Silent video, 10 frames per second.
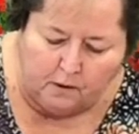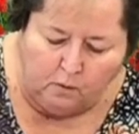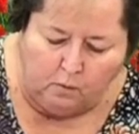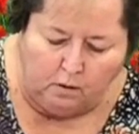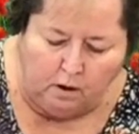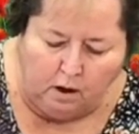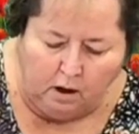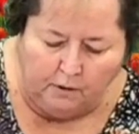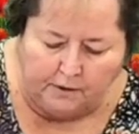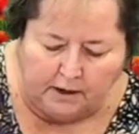where
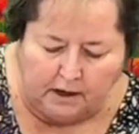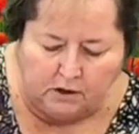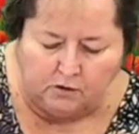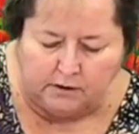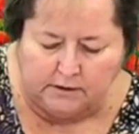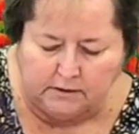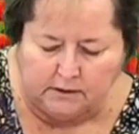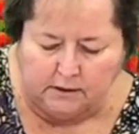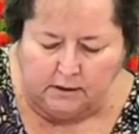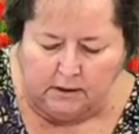all the countries
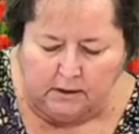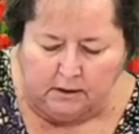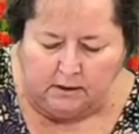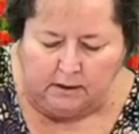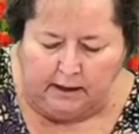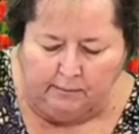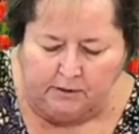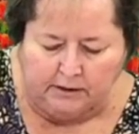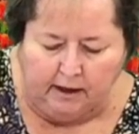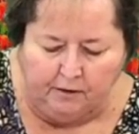came
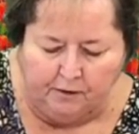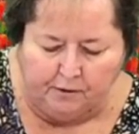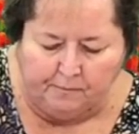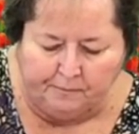together